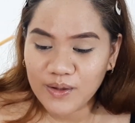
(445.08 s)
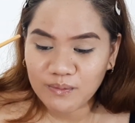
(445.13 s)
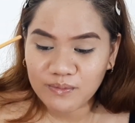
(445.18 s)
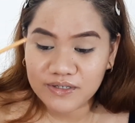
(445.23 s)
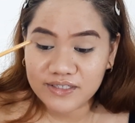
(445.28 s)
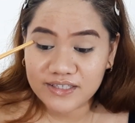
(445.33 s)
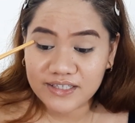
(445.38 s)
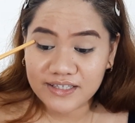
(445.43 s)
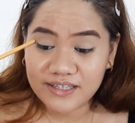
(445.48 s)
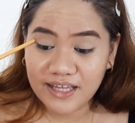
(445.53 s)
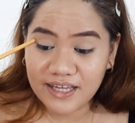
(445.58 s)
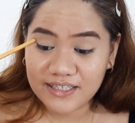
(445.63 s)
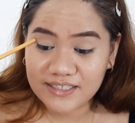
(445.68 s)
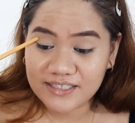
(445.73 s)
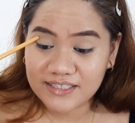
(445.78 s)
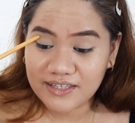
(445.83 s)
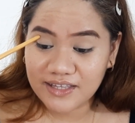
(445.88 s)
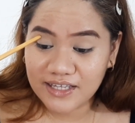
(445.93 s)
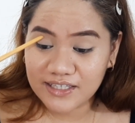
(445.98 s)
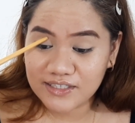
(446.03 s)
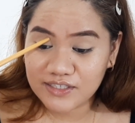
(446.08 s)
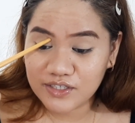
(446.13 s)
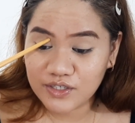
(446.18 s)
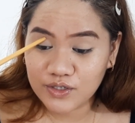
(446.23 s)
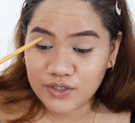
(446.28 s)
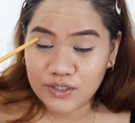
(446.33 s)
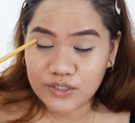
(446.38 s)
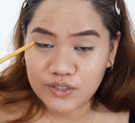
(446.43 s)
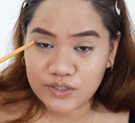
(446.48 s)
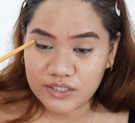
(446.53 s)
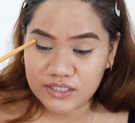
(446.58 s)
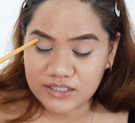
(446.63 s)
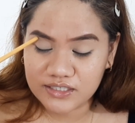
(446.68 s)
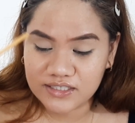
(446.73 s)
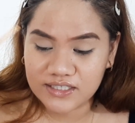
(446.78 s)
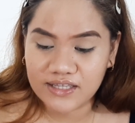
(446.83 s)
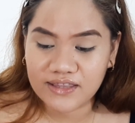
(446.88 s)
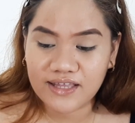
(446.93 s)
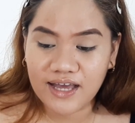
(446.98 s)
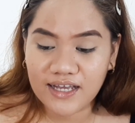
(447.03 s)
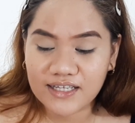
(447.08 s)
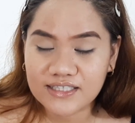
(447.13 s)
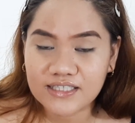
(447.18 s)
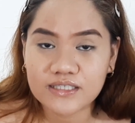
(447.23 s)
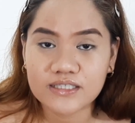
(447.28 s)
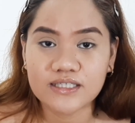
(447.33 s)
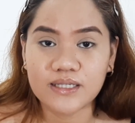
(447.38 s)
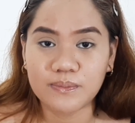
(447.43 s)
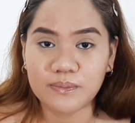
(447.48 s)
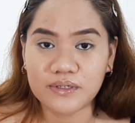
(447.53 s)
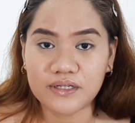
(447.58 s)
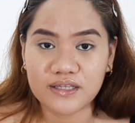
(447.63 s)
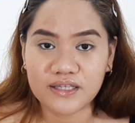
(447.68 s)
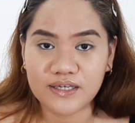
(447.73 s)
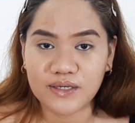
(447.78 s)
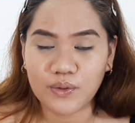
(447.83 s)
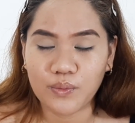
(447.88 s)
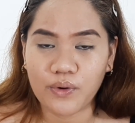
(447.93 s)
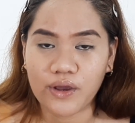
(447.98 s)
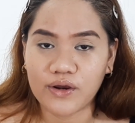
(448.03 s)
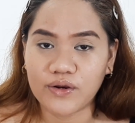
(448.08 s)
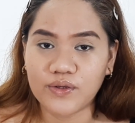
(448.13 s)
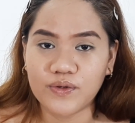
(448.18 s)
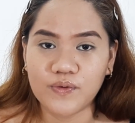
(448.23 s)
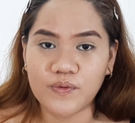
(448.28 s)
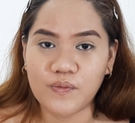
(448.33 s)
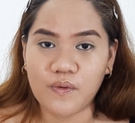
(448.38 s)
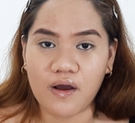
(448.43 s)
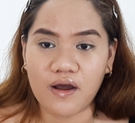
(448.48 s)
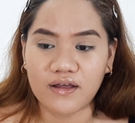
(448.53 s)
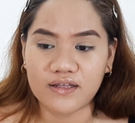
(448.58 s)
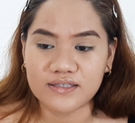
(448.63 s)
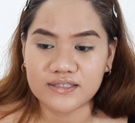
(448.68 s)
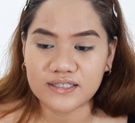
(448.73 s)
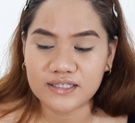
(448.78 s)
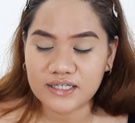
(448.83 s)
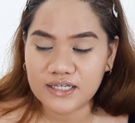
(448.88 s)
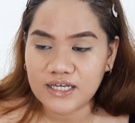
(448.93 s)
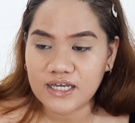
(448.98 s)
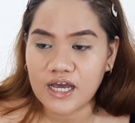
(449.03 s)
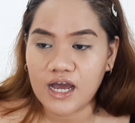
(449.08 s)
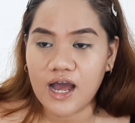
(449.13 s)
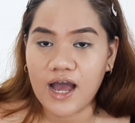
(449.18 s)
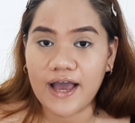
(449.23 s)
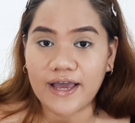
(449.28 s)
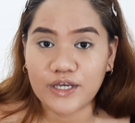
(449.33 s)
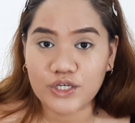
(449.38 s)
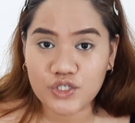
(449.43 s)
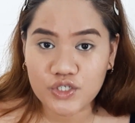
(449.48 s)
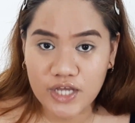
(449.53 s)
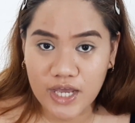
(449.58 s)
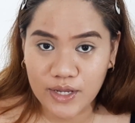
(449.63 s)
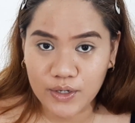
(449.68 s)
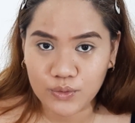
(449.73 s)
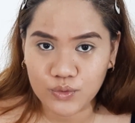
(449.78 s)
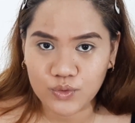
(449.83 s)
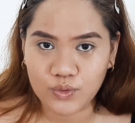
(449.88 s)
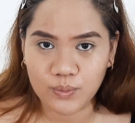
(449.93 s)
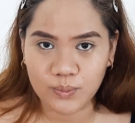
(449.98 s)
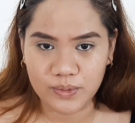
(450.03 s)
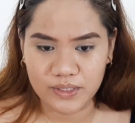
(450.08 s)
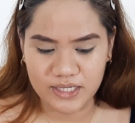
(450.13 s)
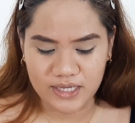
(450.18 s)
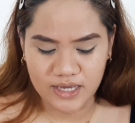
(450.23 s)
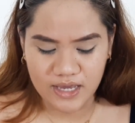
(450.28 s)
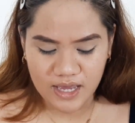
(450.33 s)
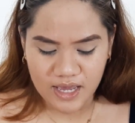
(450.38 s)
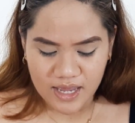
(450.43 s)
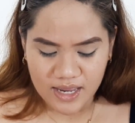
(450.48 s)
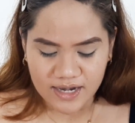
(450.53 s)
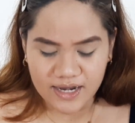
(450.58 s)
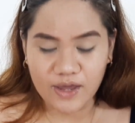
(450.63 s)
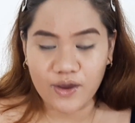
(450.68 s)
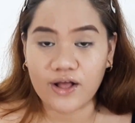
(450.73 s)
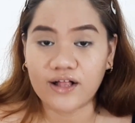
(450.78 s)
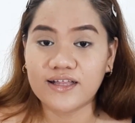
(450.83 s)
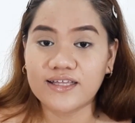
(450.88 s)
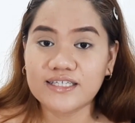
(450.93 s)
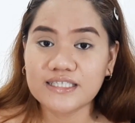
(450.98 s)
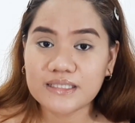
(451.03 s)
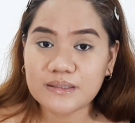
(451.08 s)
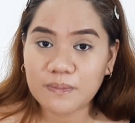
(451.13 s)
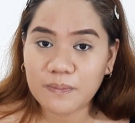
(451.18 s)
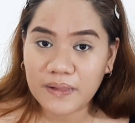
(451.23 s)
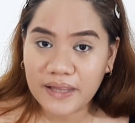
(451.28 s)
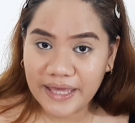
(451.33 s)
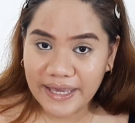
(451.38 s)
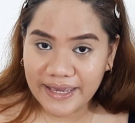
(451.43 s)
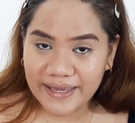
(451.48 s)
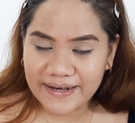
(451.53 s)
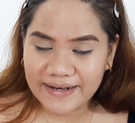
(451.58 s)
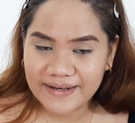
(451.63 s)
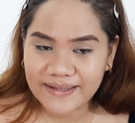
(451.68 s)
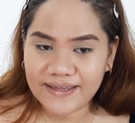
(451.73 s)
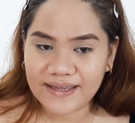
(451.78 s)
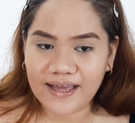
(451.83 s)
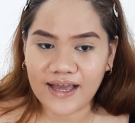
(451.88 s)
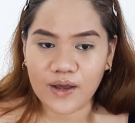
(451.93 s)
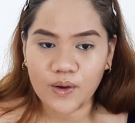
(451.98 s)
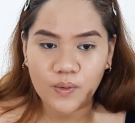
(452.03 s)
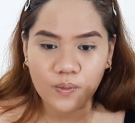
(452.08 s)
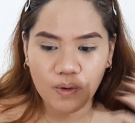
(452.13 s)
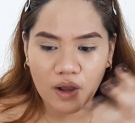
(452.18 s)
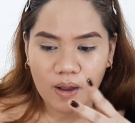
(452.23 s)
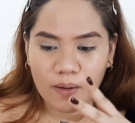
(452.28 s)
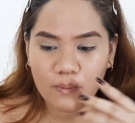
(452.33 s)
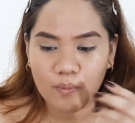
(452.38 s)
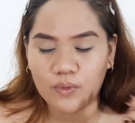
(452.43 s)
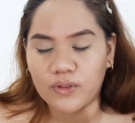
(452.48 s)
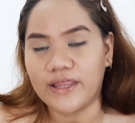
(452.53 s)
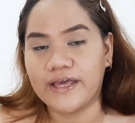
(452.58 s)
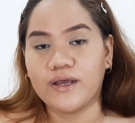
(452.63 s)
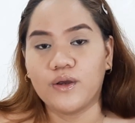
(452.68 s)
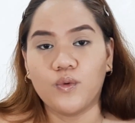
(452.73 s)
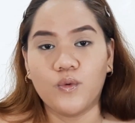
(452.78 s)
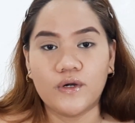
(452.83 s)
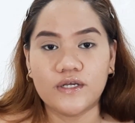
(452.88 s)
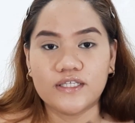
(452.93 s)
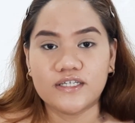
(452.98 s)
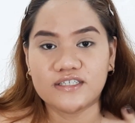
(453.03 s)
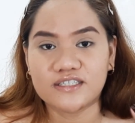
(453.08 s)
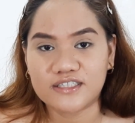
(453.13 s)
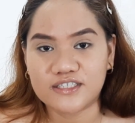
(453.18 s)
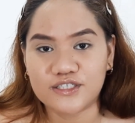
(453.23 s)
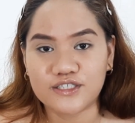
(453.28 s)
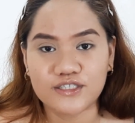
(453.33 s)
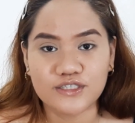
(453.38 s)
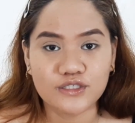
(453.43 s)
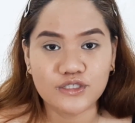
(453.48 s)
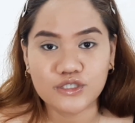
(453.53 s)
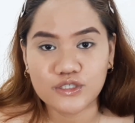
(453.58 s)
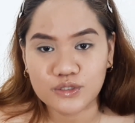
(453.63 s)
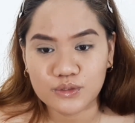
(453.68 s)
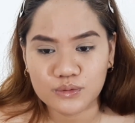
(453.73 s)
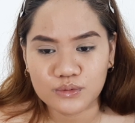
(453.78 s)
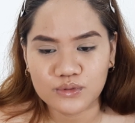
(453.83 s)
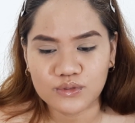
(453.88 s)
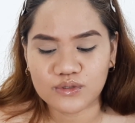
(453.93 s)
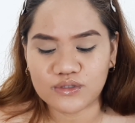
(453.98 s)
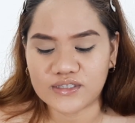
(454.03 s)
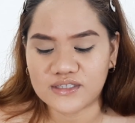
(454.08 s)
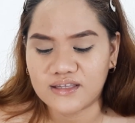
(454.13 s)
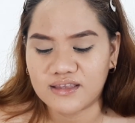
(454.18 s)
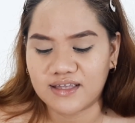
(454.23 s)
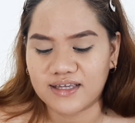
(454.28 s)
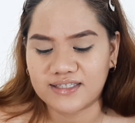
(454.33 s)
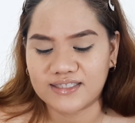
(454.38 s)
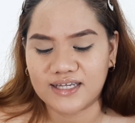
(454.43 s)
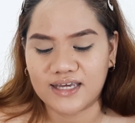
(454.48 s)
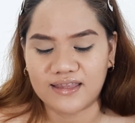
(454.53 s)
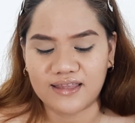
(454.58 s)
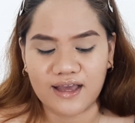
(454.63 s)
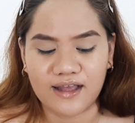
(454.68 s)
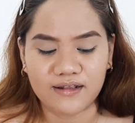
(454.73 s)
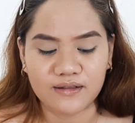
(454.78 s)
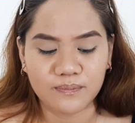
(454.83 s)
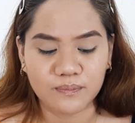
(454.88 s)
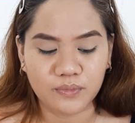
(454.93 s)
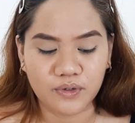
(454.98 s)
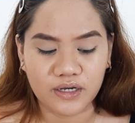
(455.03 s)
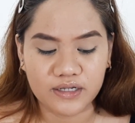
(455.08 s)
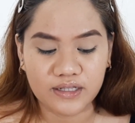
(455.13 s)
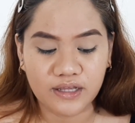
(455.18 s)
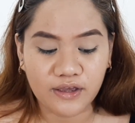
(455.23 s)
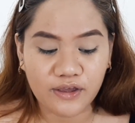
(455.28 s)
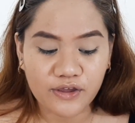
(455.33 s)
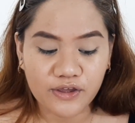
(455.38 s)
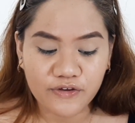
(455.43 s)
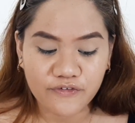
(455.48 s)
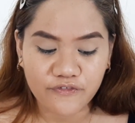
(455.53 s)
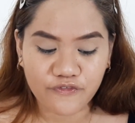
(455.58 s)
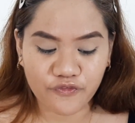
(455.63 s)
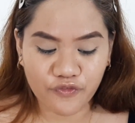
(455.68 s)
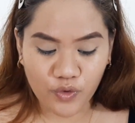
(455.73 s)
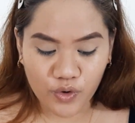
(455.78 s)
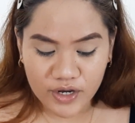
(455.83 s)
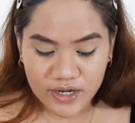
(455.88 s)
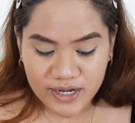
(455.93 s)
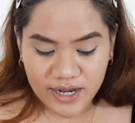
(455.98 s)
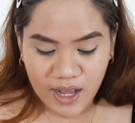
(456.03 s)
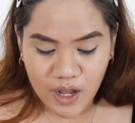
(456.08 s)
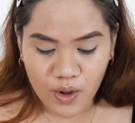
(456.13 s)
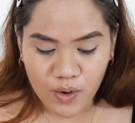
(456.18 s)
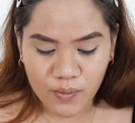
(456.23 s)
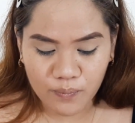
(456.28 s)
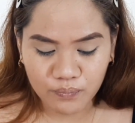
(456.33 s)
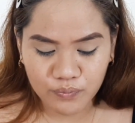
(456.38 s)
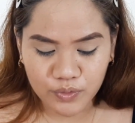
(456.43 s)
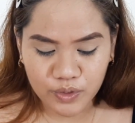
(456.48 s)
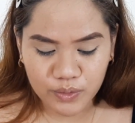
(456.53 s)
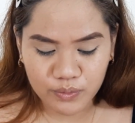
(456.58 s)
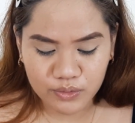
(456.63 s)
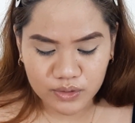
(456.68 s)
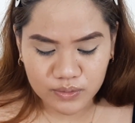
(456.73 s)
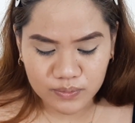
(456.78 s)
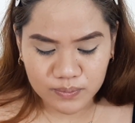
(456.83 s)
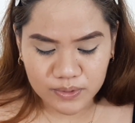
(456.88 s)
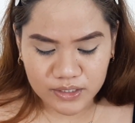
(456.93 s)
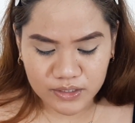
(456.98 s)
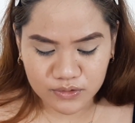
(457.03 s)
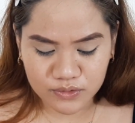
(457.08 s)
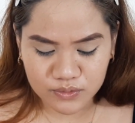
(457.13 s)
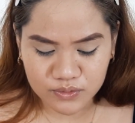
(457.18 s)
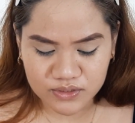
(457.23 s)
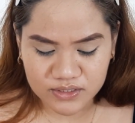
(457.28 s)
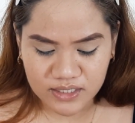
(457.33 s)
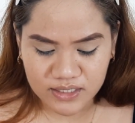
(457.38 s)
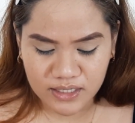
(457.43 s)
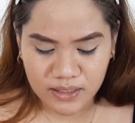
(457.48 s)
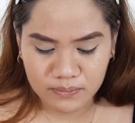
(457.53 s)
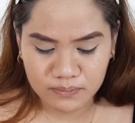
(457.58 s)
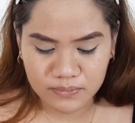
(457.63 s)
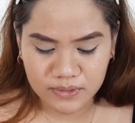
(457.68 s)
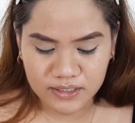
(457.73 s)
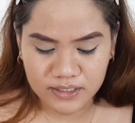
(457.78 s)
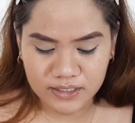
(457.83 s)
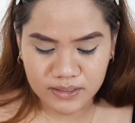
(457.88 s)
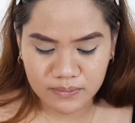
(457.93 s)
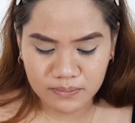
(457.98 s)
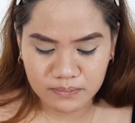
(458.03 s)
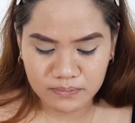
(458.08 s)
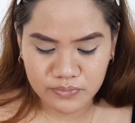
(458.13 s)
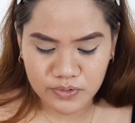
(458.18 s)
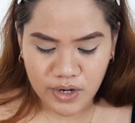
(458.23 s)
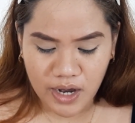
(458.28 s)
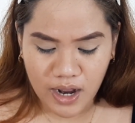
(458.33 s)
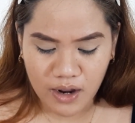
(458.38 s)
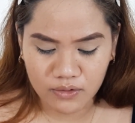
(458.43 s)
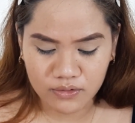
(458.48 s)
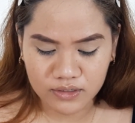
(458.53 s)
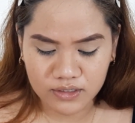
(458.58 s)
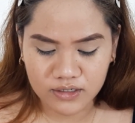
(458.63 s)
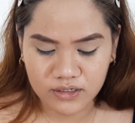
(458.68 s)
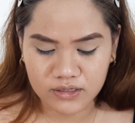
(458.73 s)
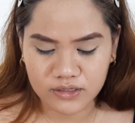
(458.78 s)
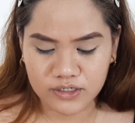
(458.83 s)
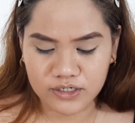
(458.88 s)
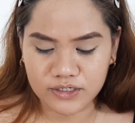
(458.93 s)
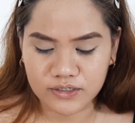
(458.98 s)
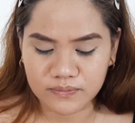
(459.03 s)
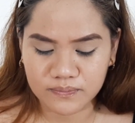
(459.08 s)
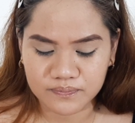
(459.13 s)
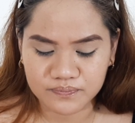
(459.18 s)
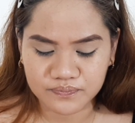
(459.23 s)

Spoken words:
but that's your crease, and that's typically where you want eyeshadow to be. Now I'll explain like what colors to choose and things like that, but for now we will be using a medium brown color.